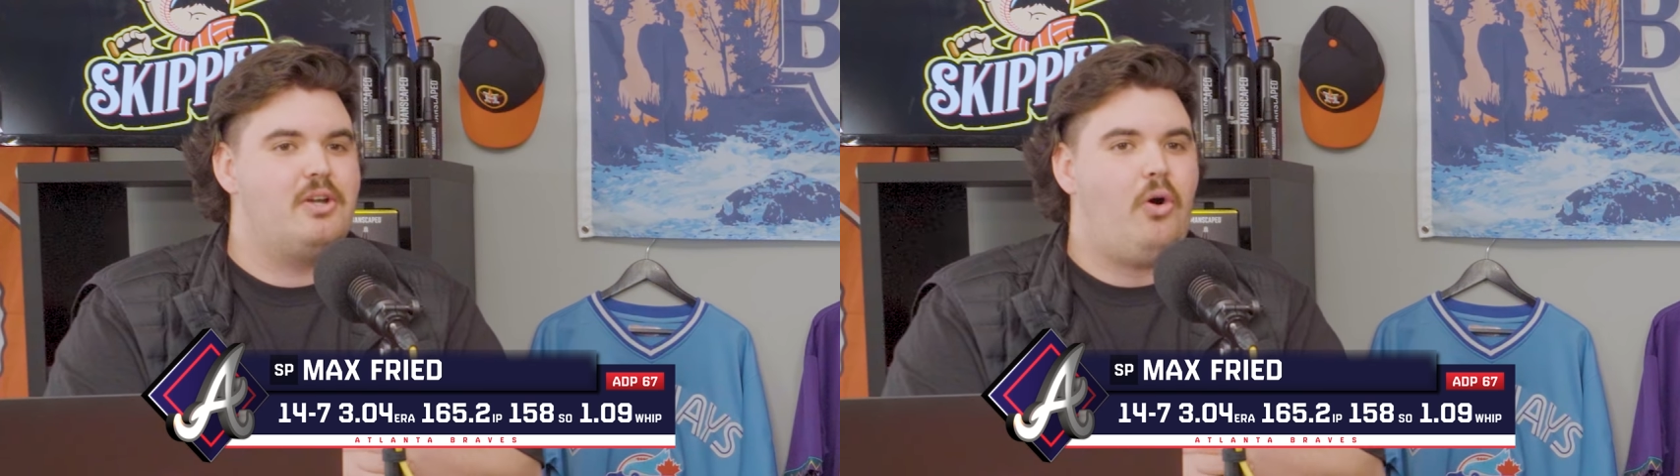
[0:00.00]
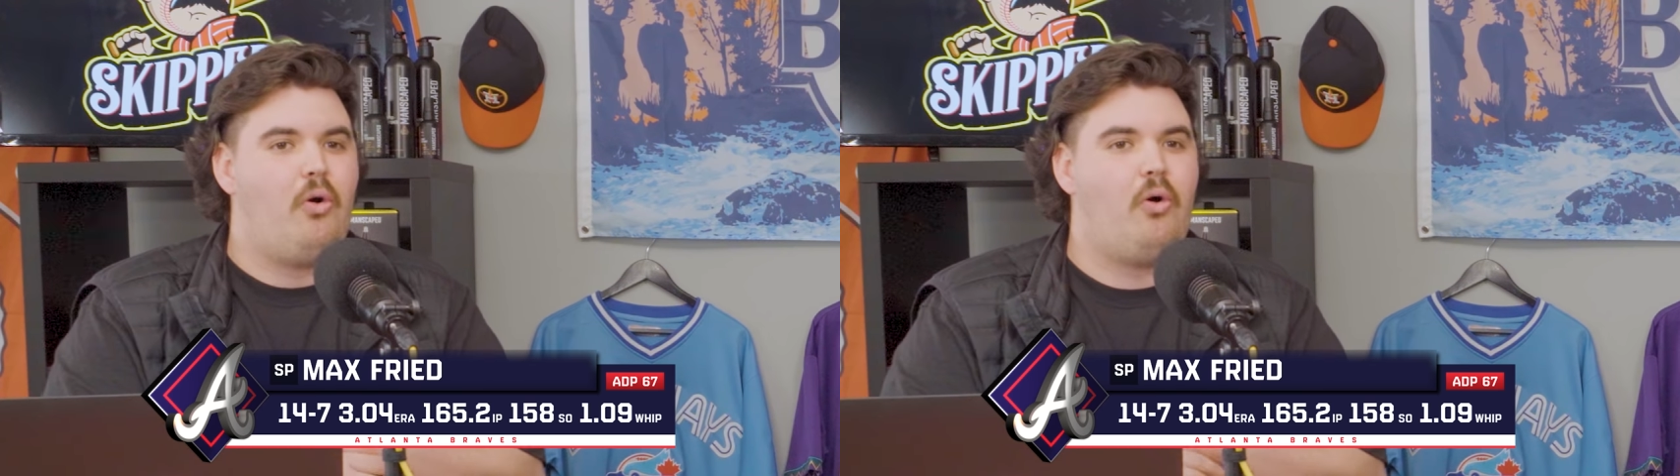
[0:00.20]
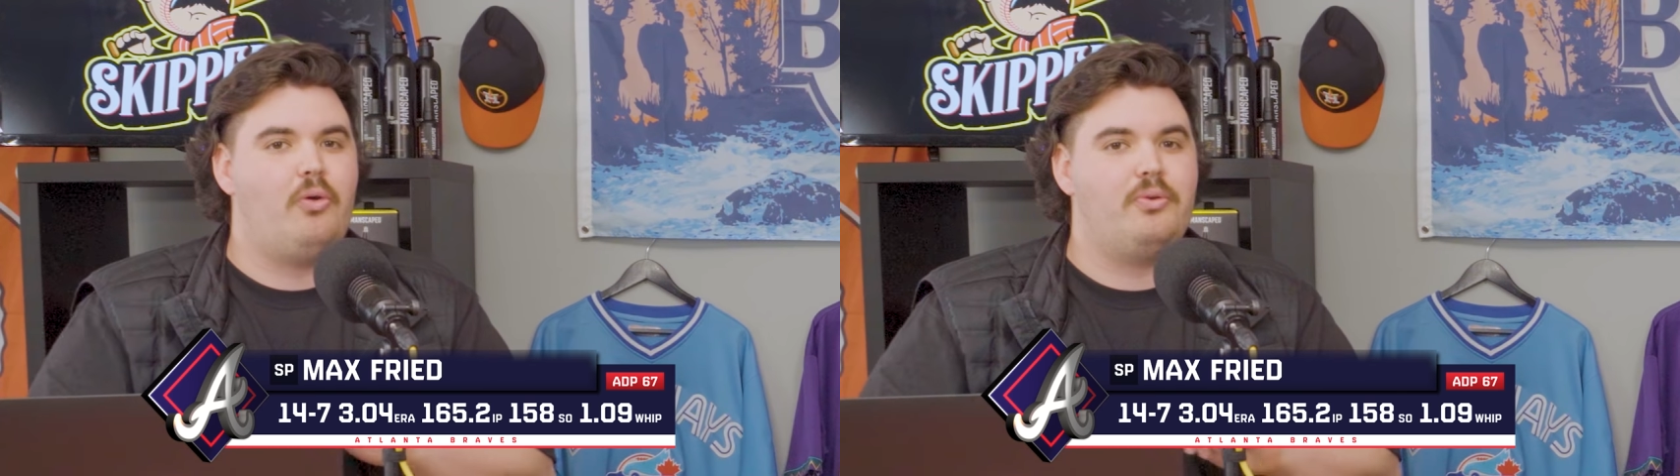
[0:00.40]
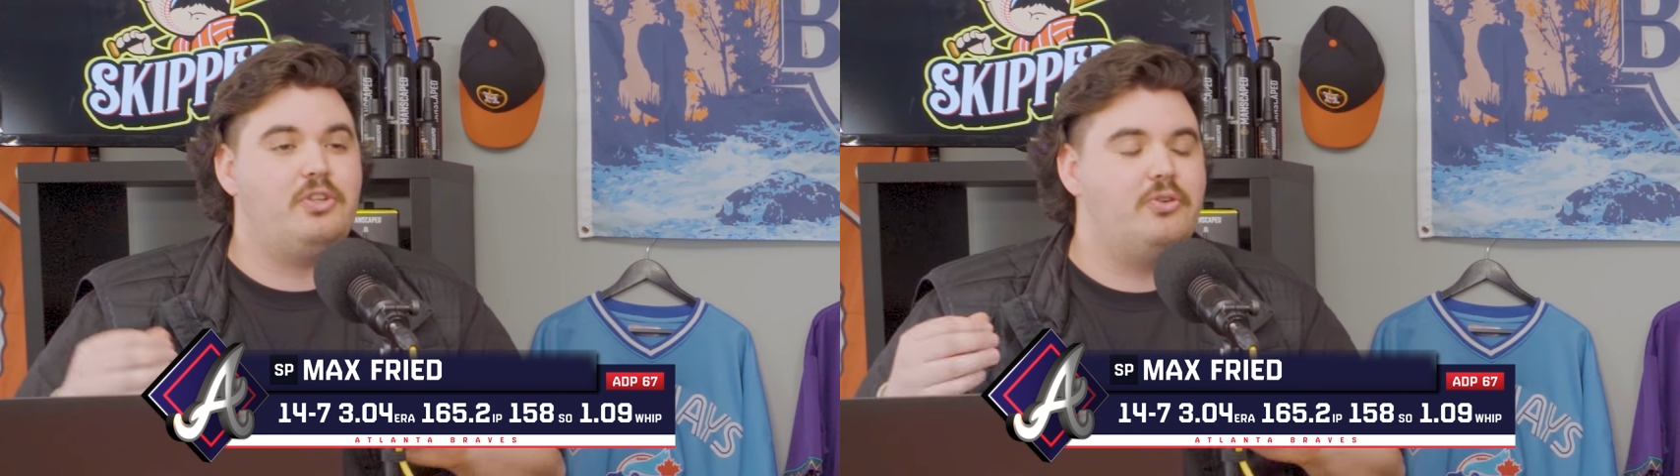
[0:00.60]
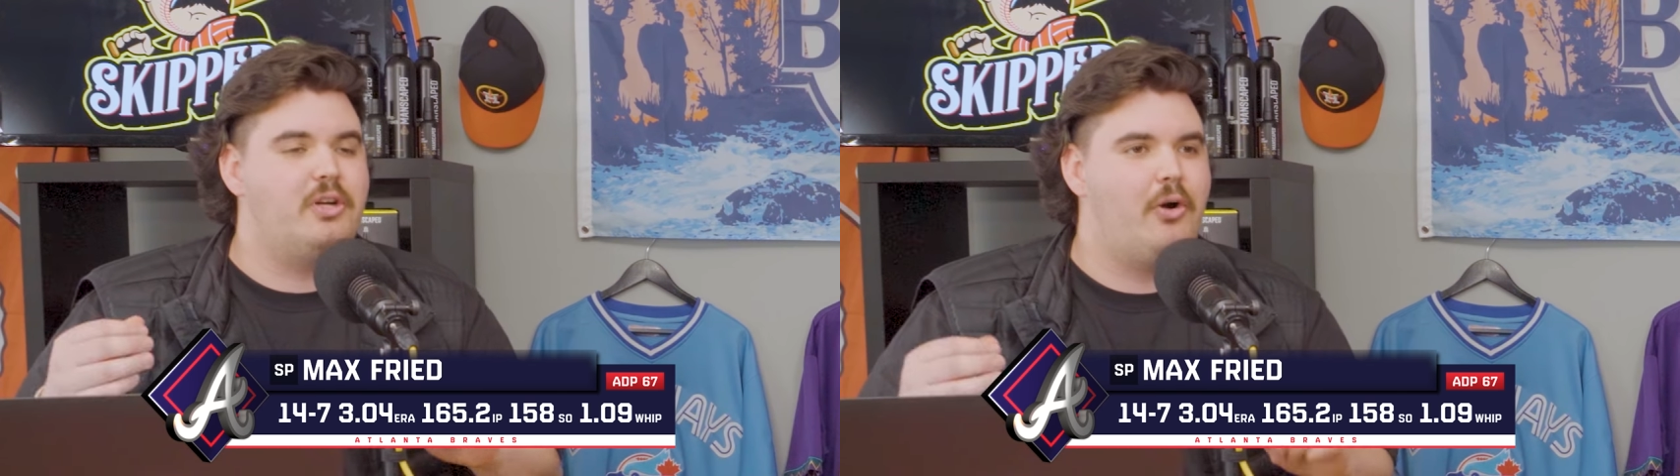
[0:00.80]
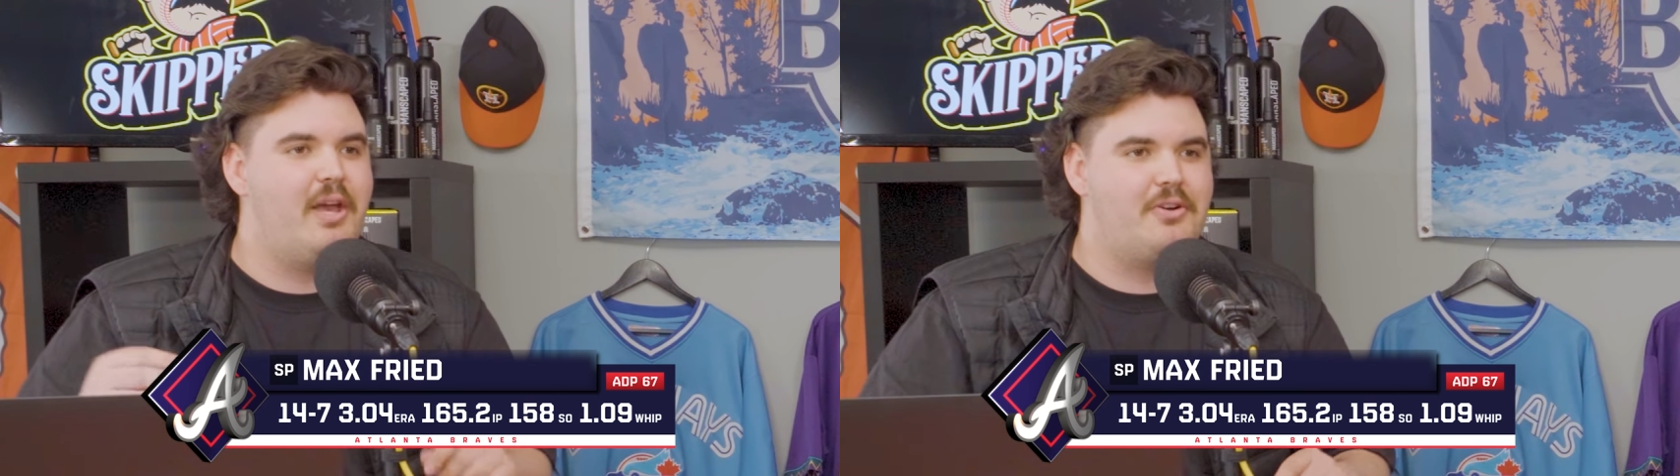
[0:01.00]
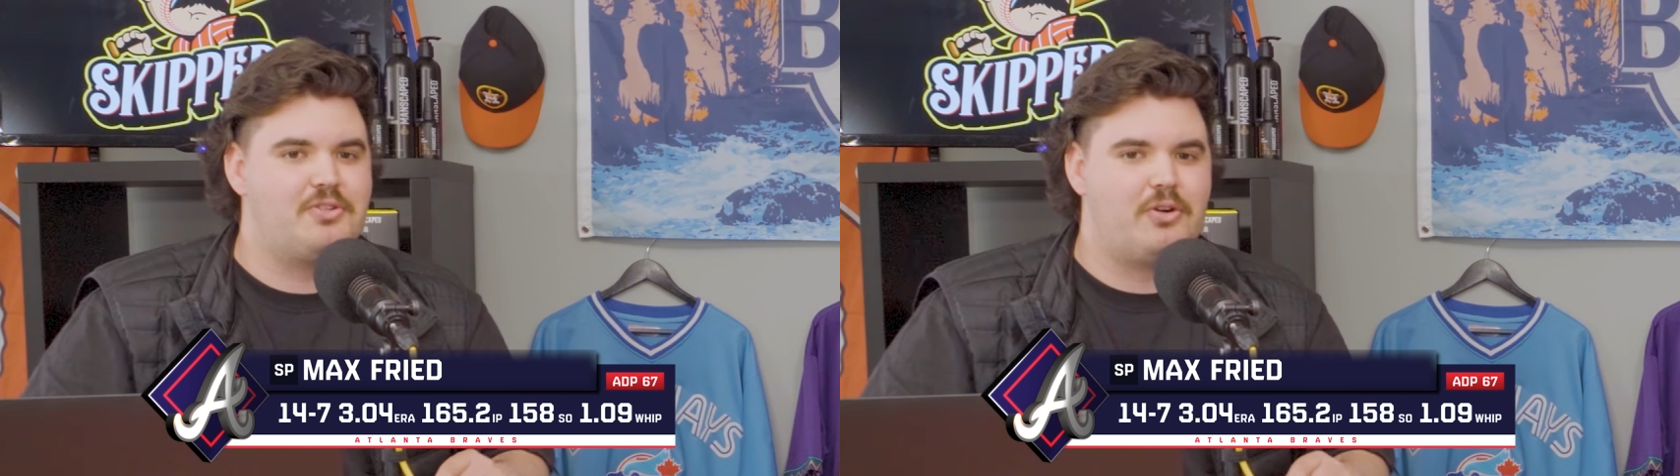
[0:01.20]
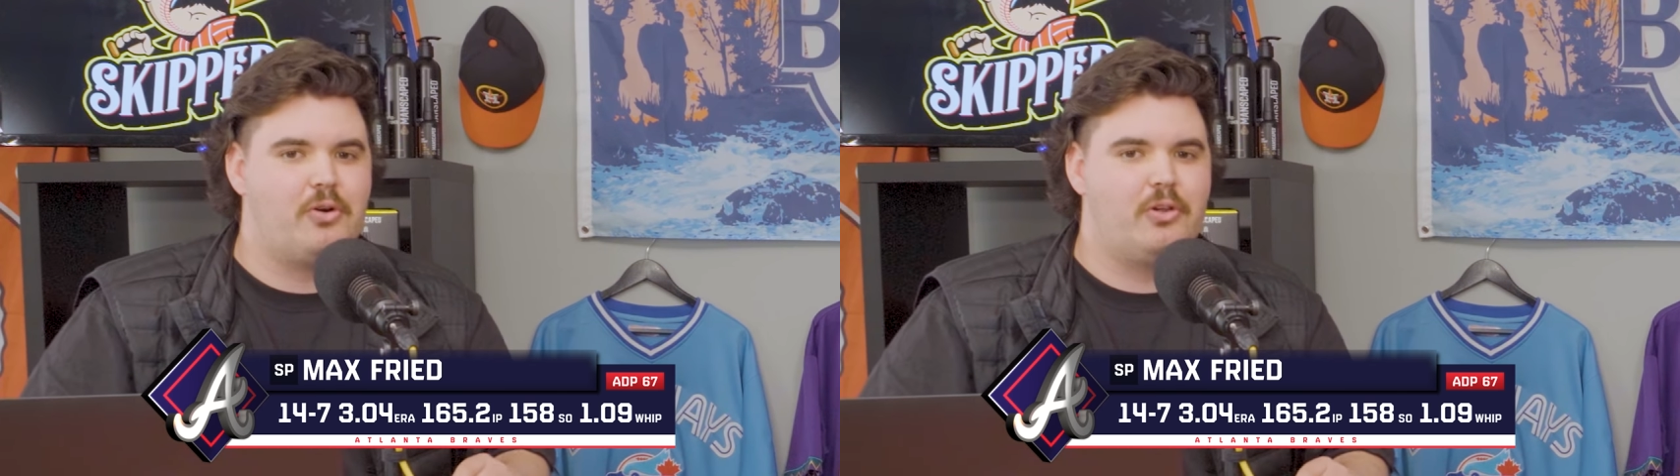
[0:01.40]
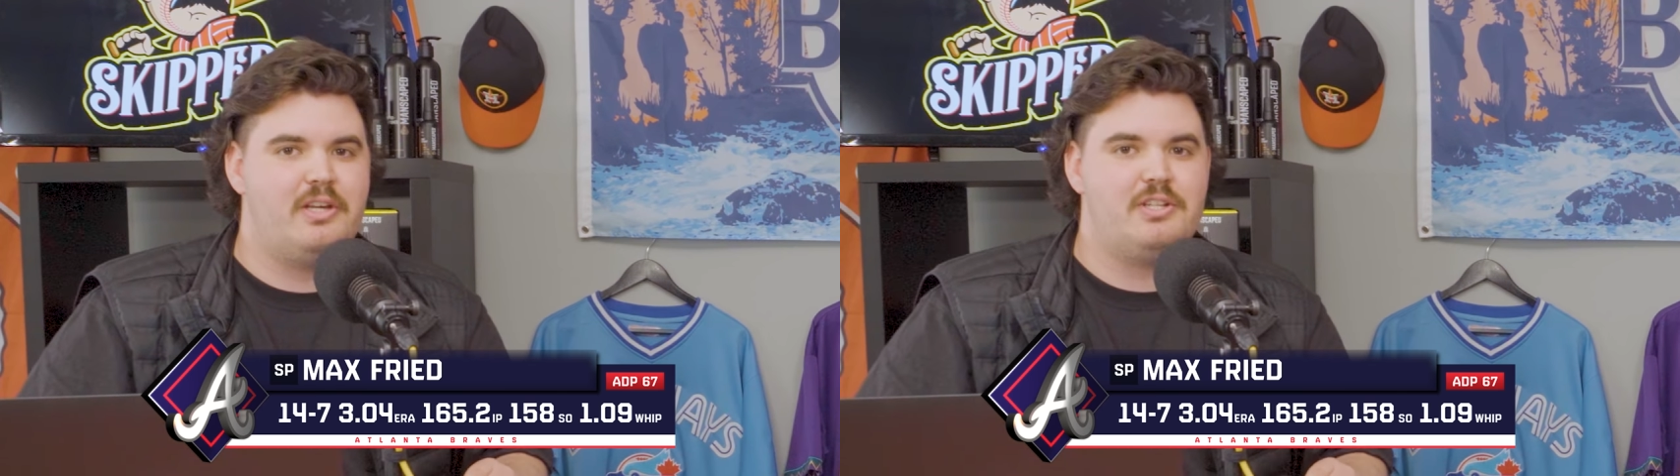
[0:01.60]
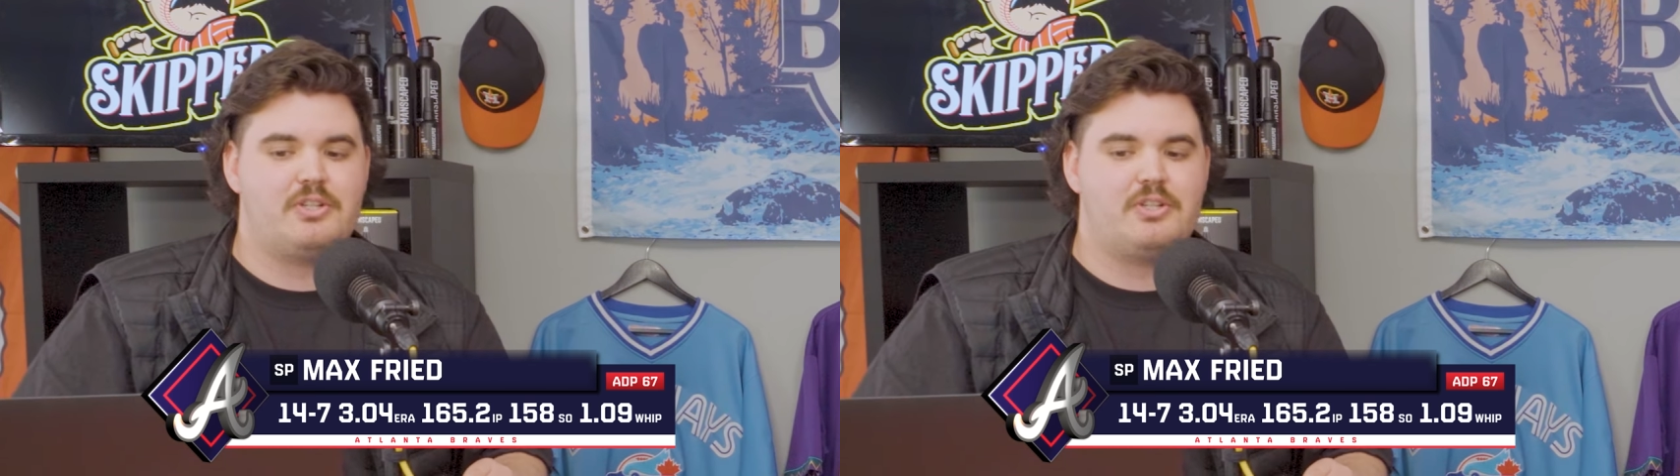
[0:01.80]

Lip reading: whole you go hitters early.